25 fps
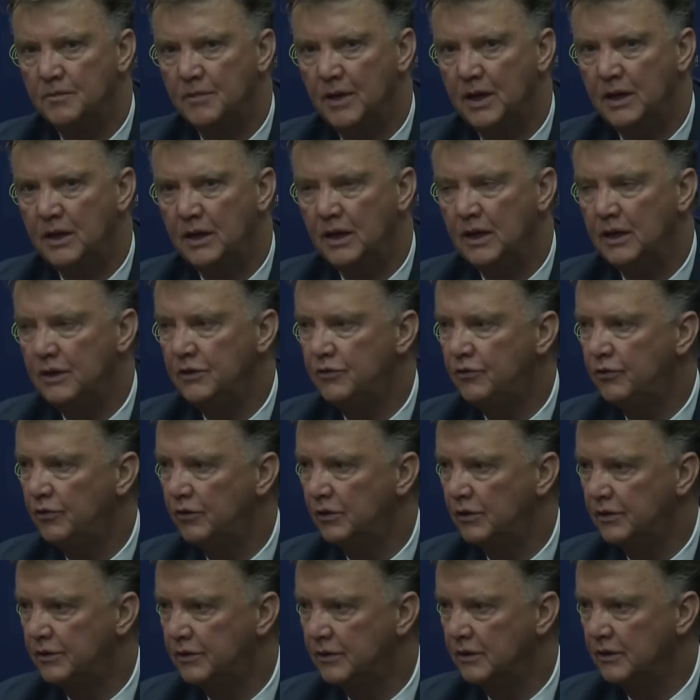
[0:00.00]
many
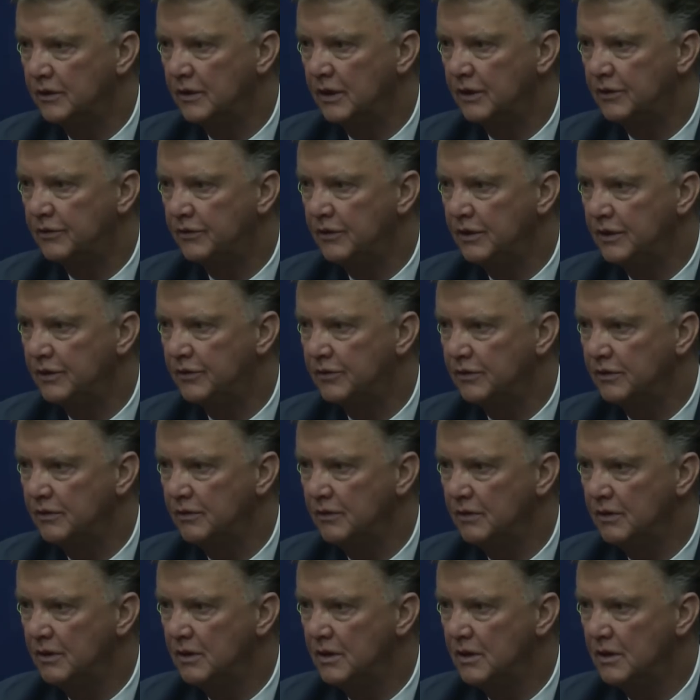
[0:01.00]
injuries this season,
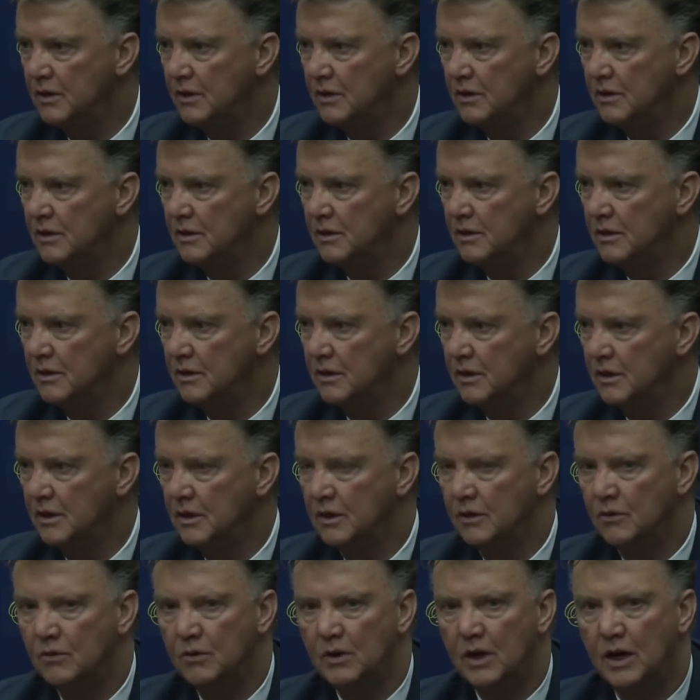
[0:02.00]

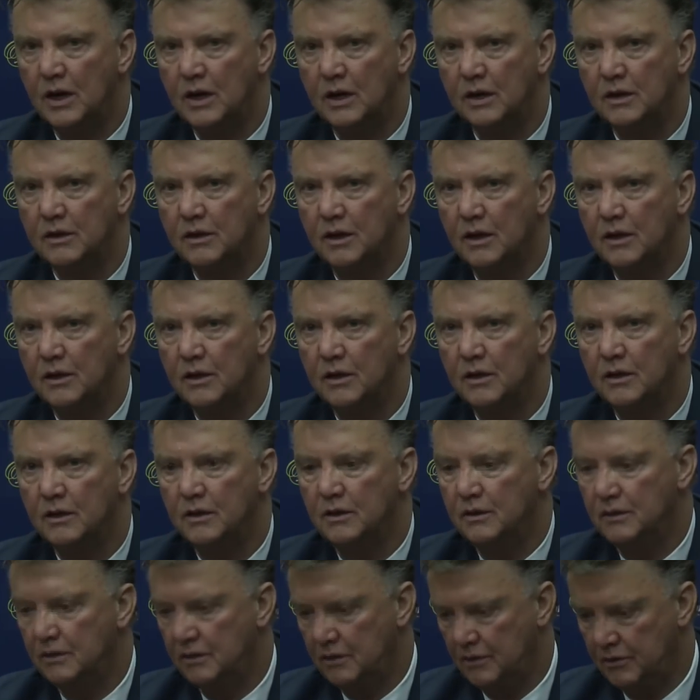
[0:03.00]
we are
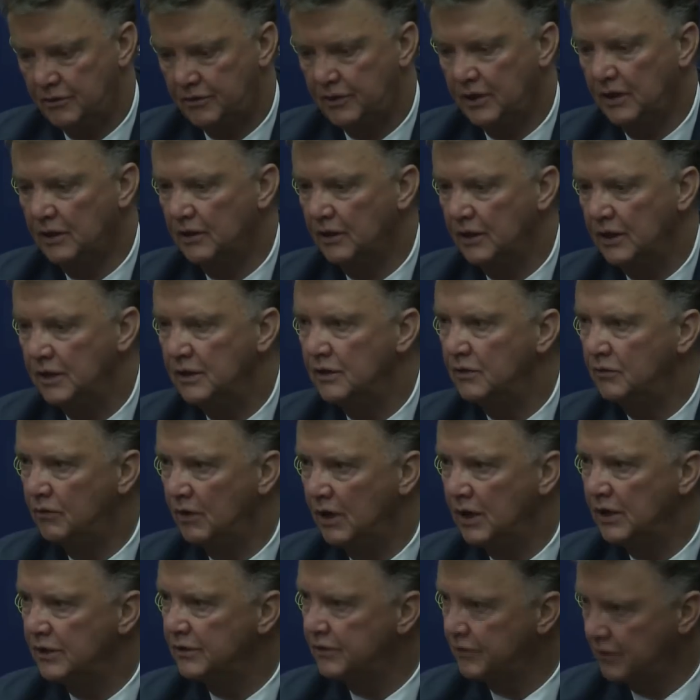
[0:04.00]
still in the
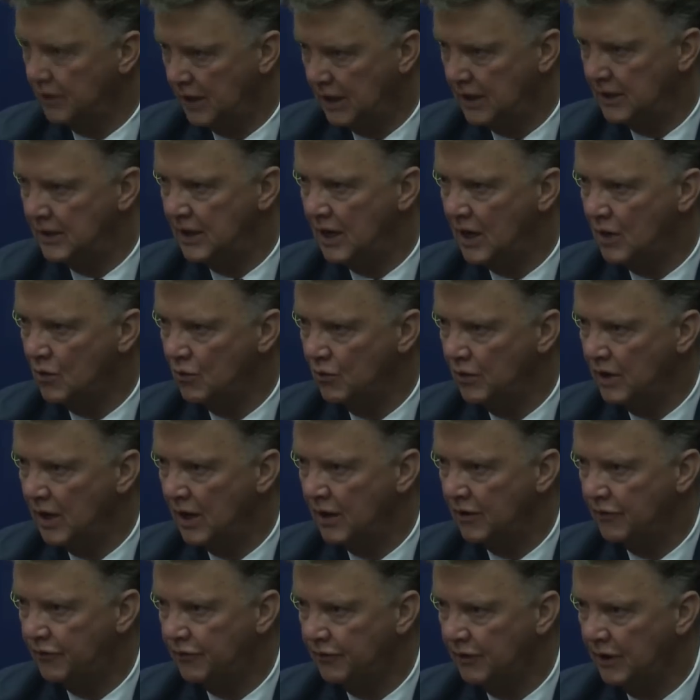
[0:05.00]
race, and now we
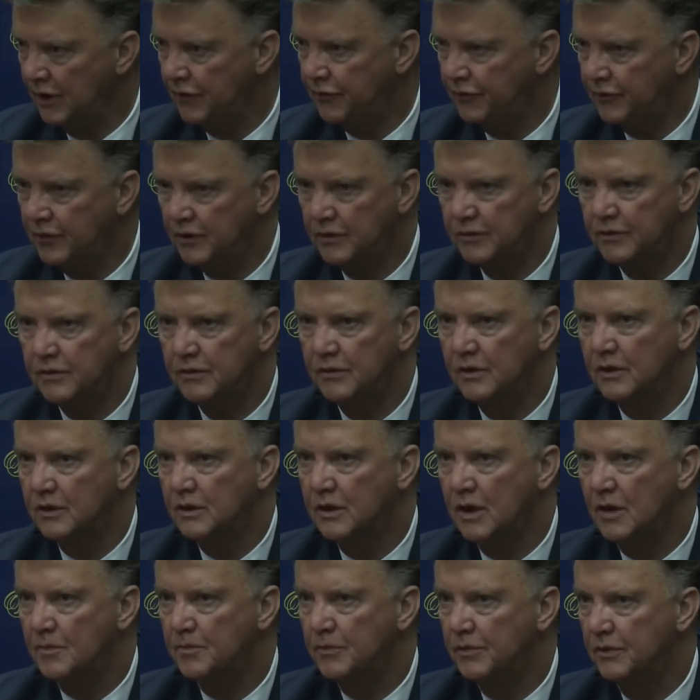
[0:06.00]
have lifted the
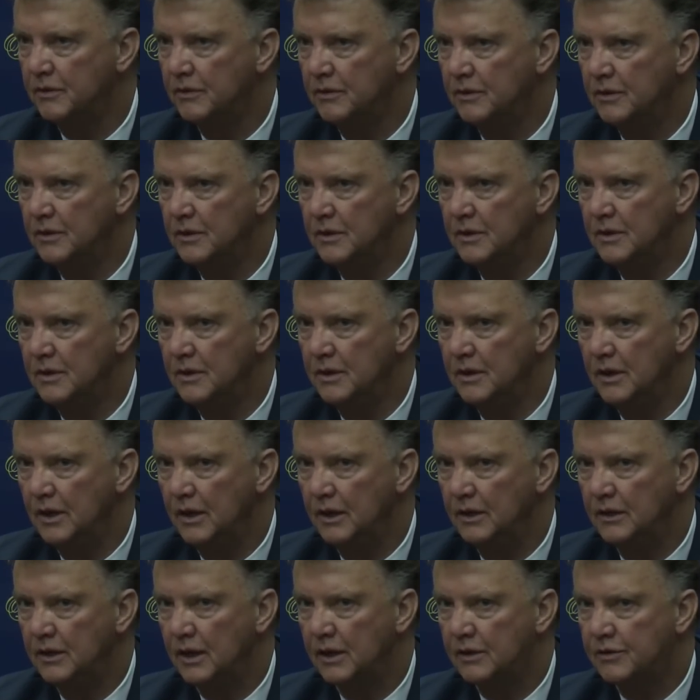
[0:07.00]
cup.
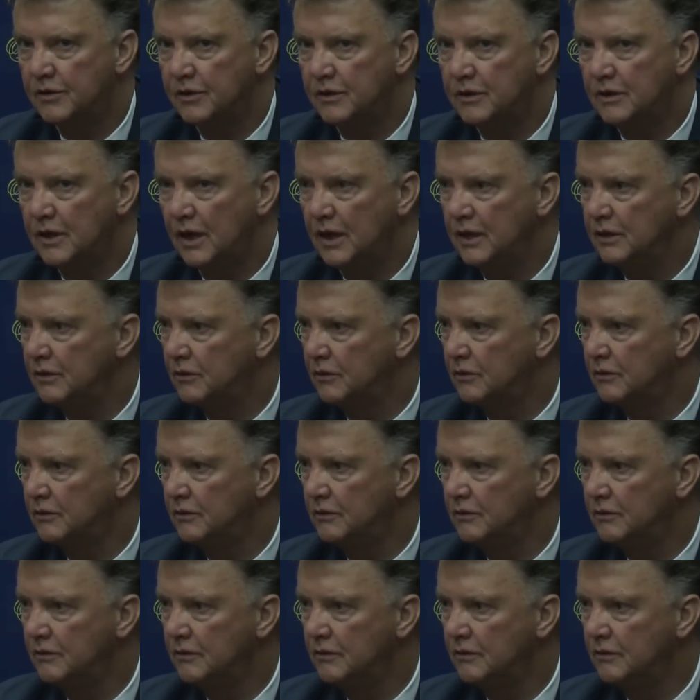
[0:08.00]
That's a title.